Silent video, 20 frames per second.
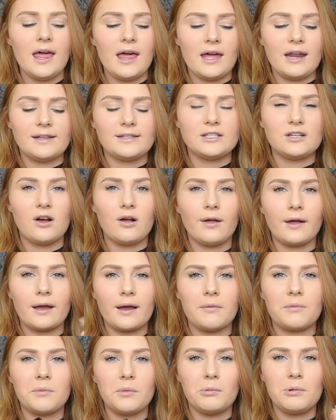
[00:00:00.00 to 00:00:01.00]
and it's not like
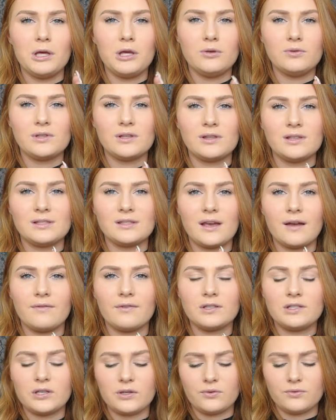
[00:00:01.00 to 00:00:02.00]
I'm going to be using this
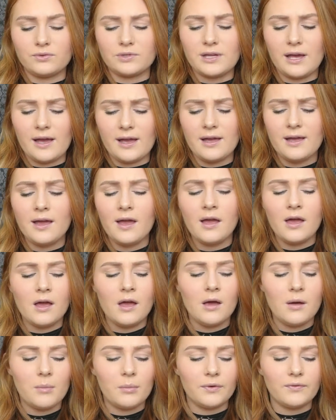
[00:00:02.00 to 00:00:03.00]
every single day.
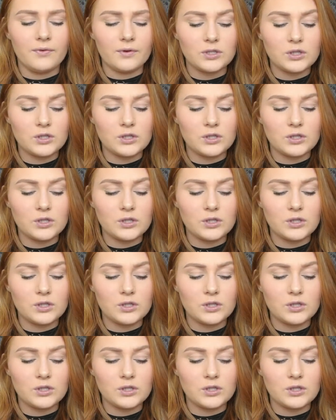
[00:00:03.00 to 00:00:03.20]
But for